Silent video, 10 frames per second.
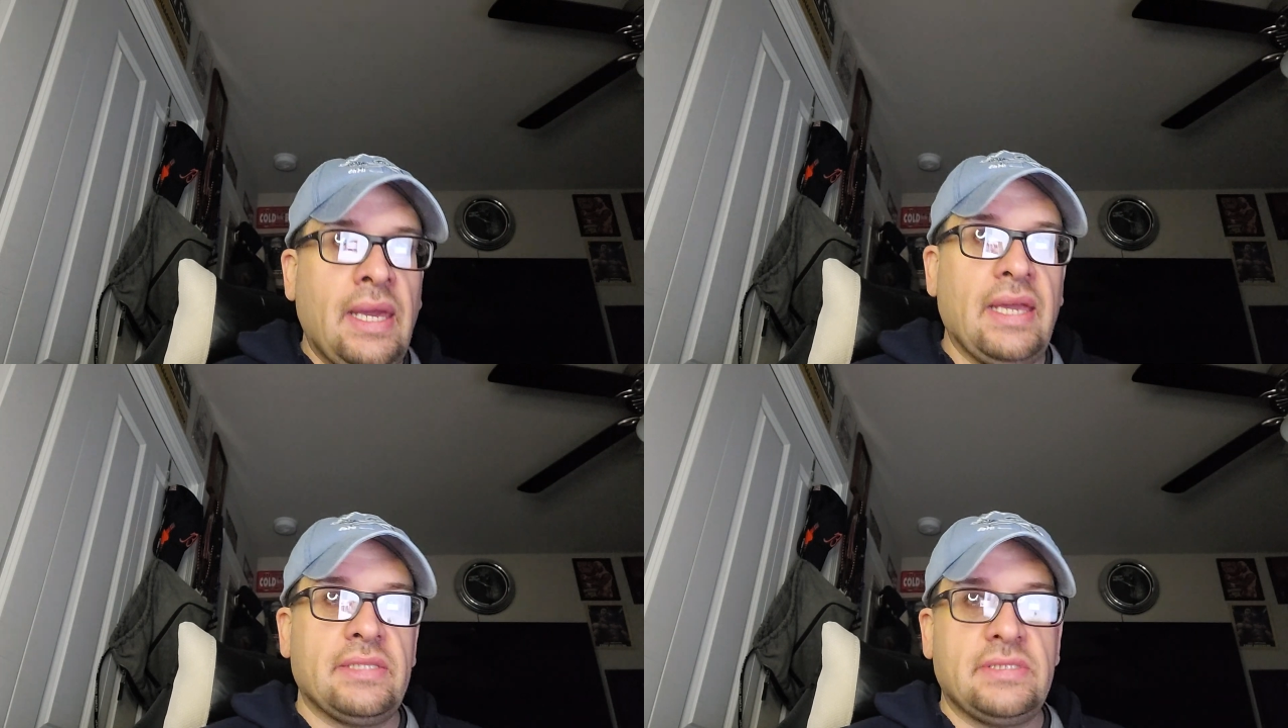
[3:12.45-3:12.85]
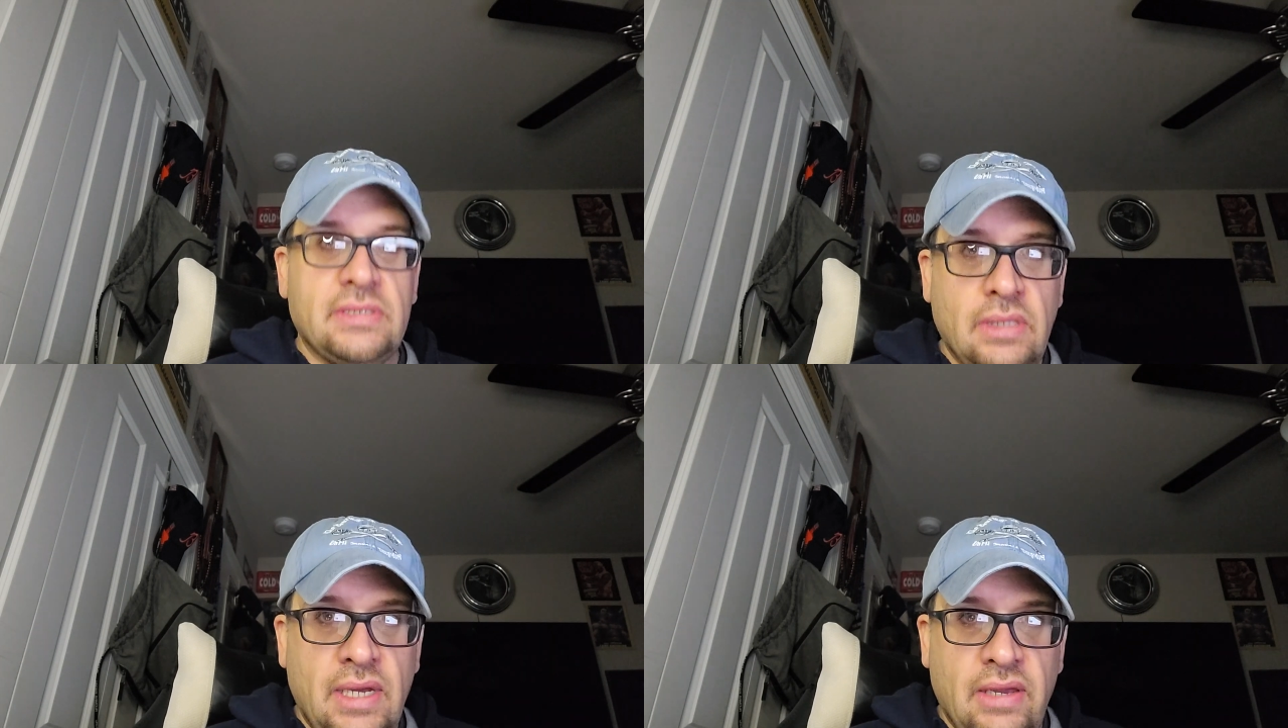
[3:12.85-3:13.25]
Hey, it's
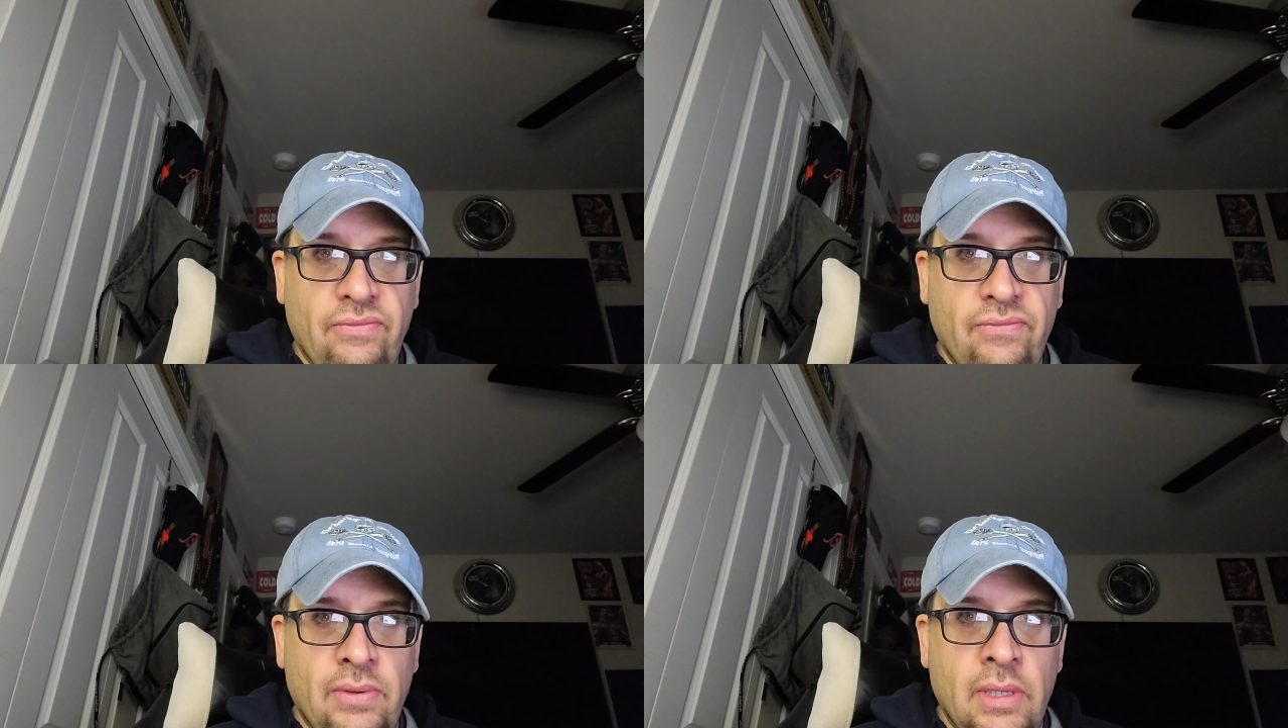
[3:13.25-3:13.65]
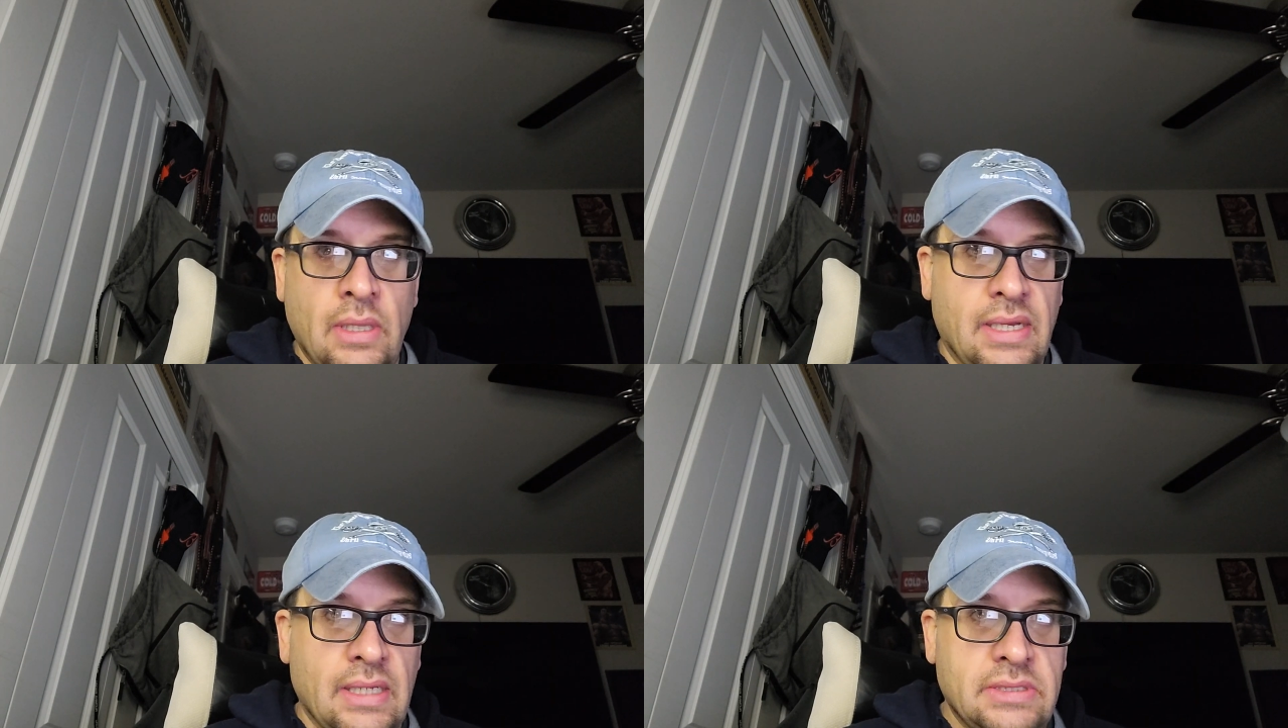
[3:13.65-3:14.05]
his life.
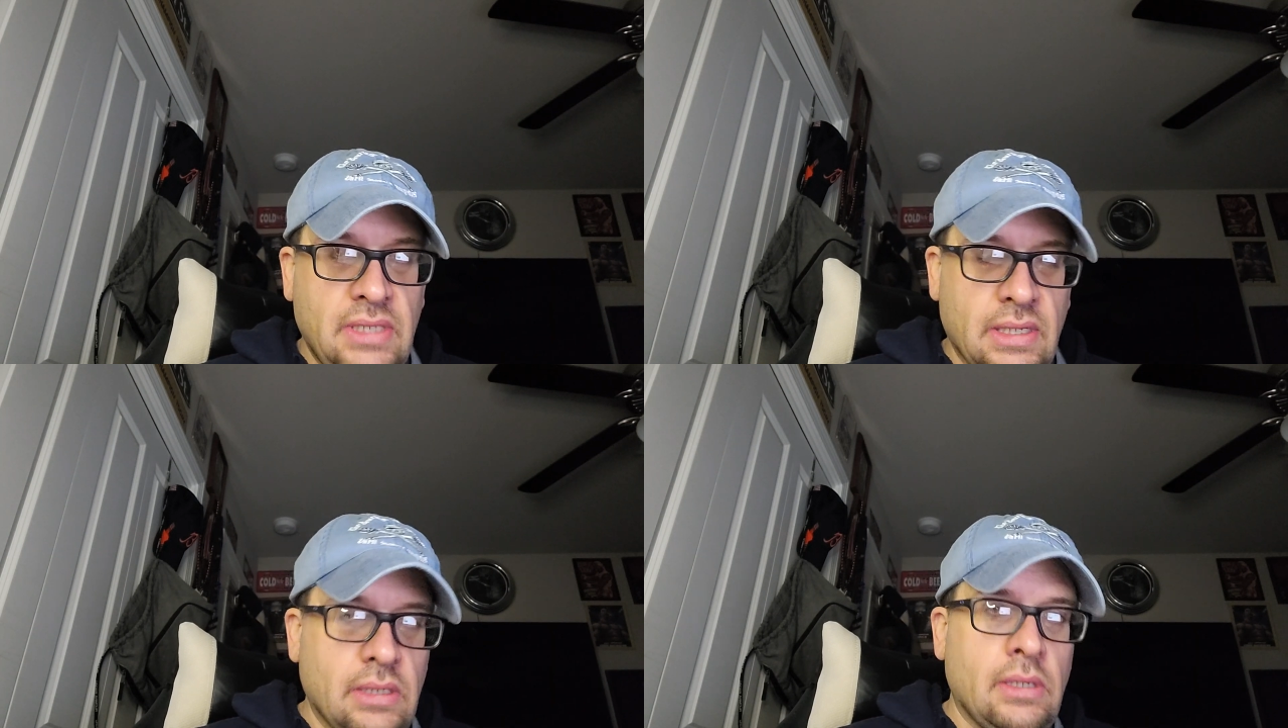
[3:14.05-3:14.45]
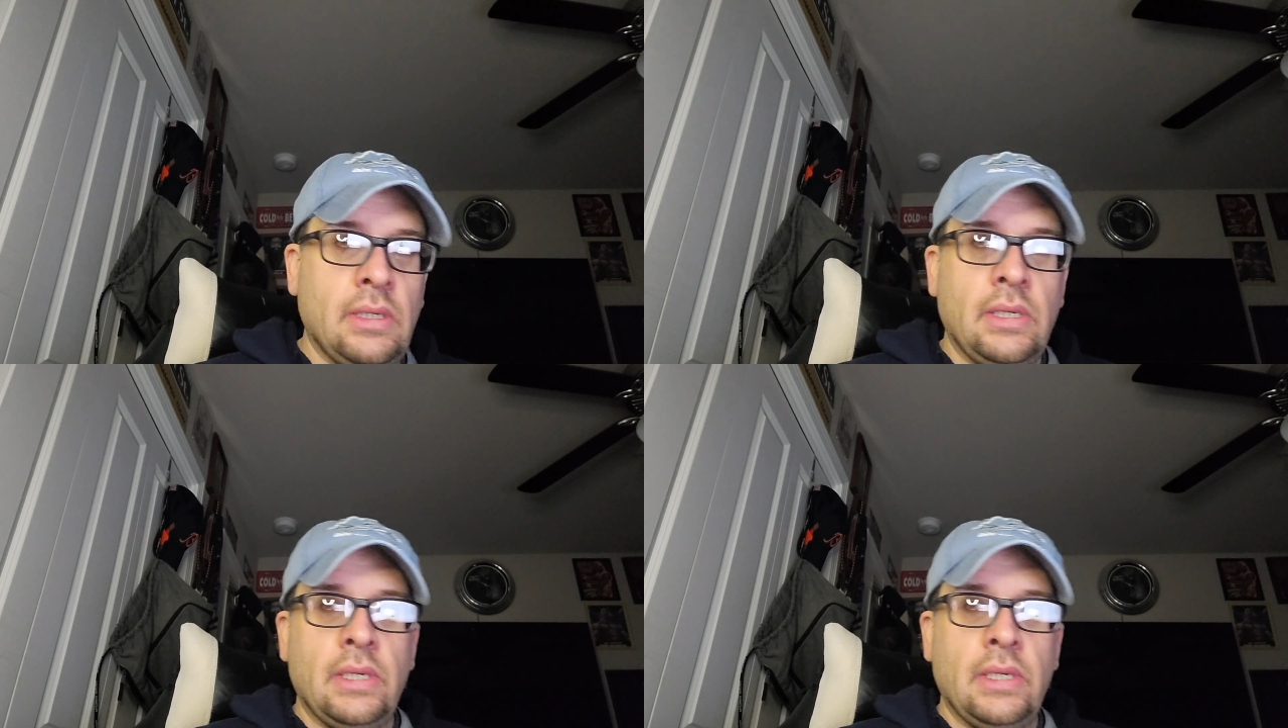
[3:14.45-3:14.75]
Like I said,